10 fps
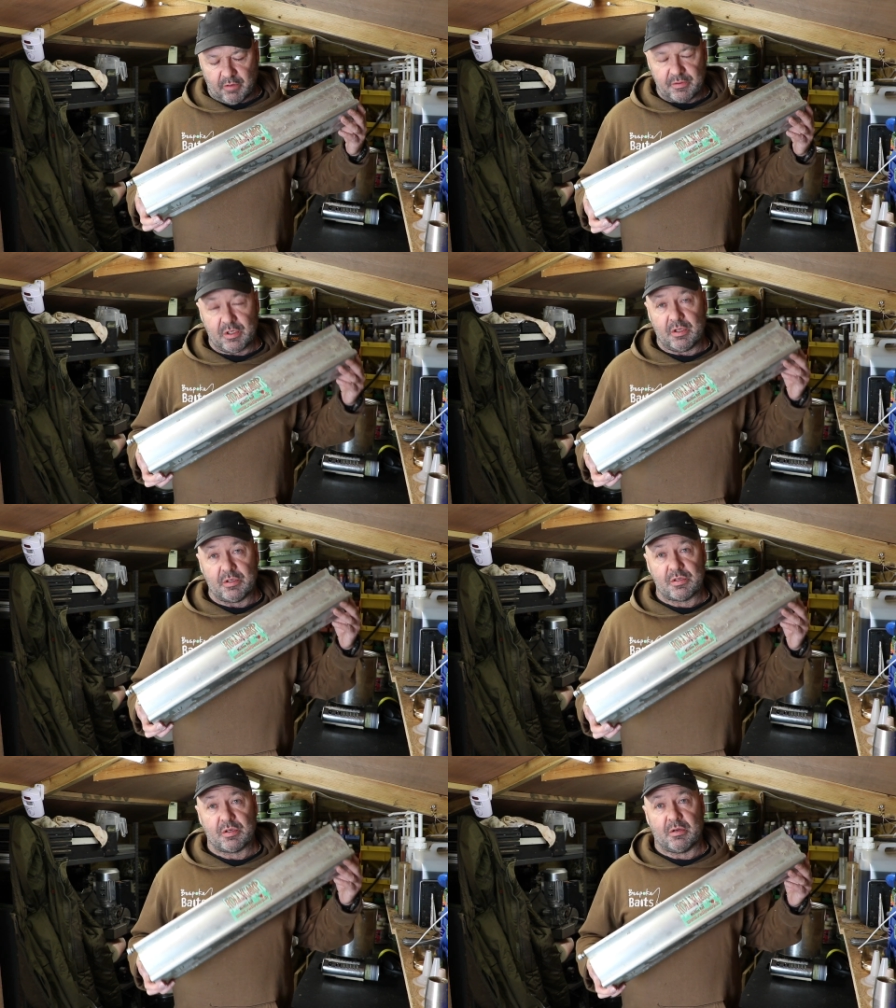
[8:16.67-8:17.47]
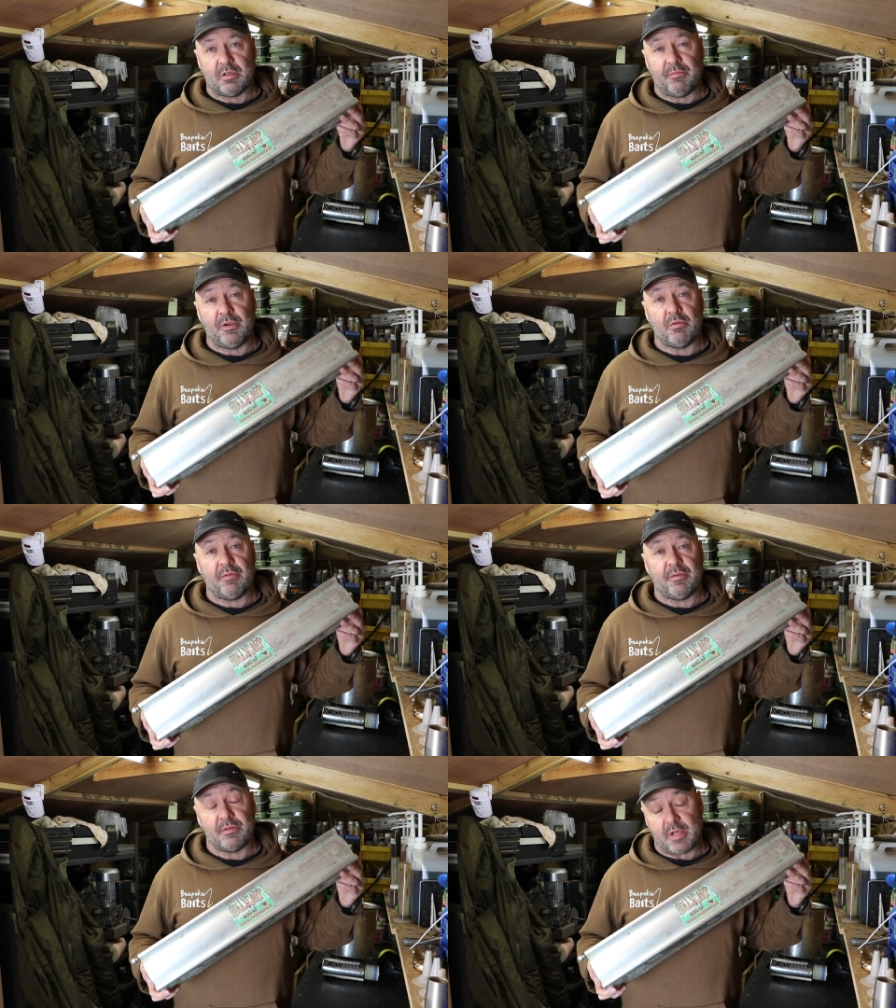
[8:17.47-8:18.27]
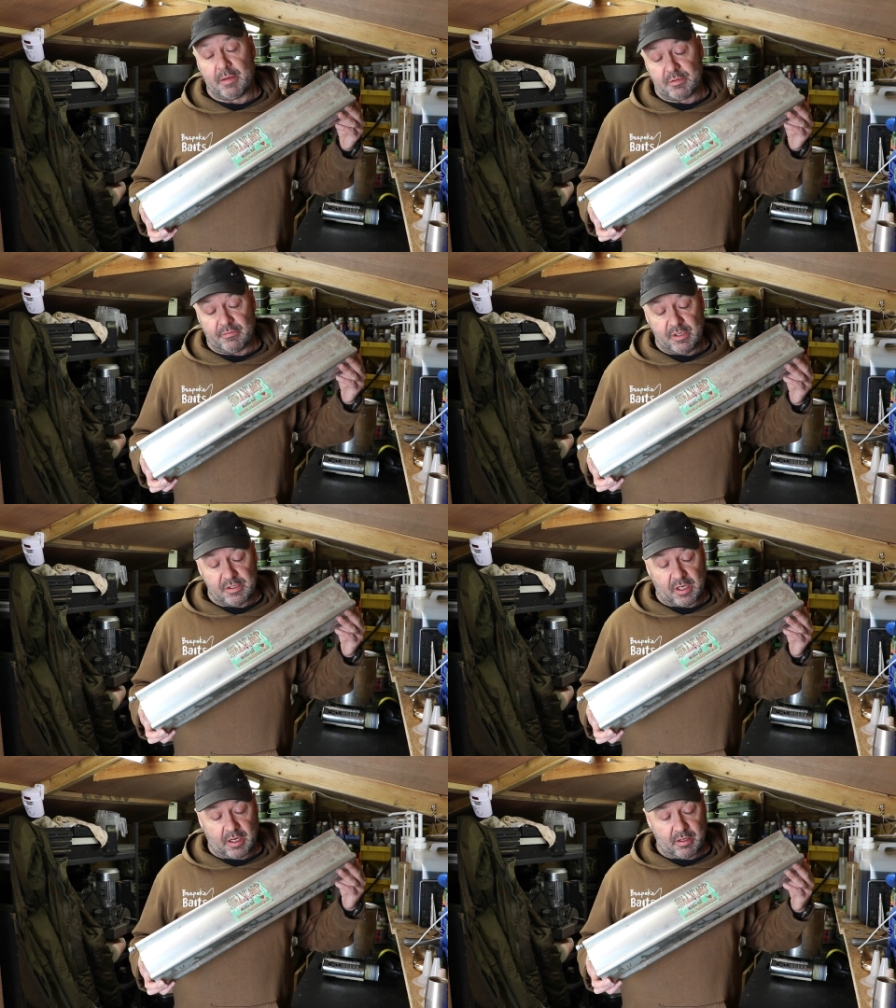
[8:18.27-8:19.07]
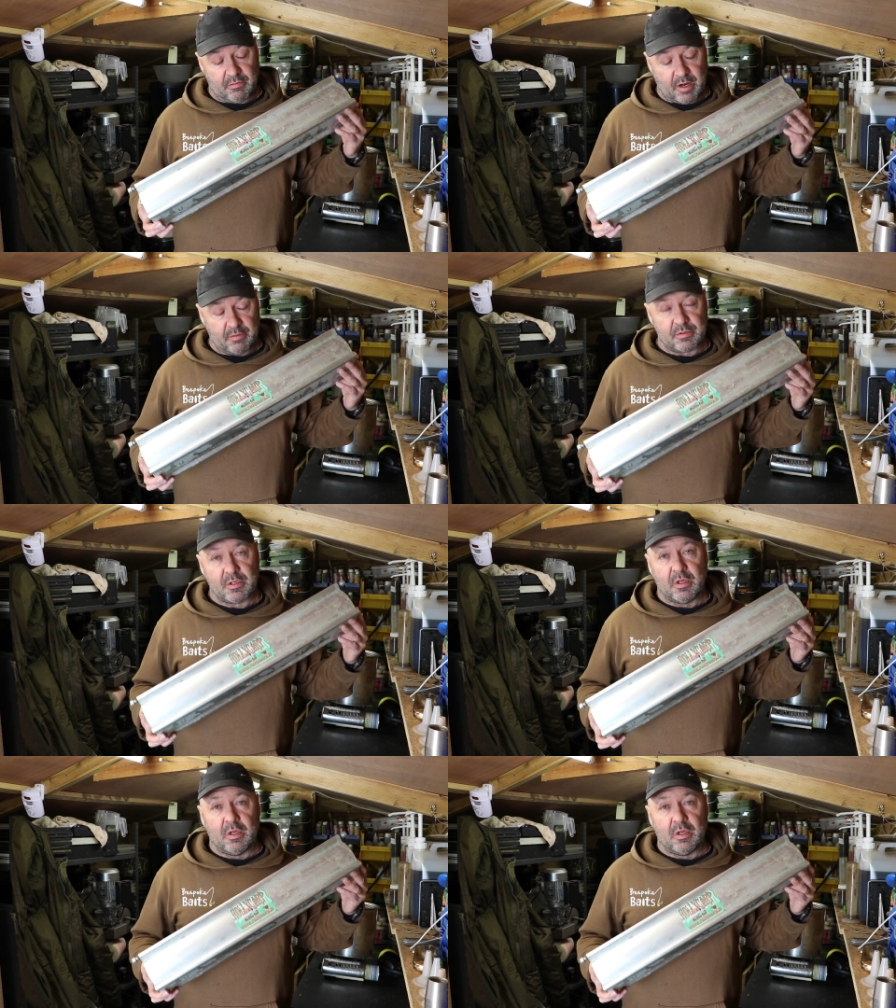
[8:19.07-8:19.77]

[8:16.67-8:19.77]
Obviously there's a few different types of these kicking around.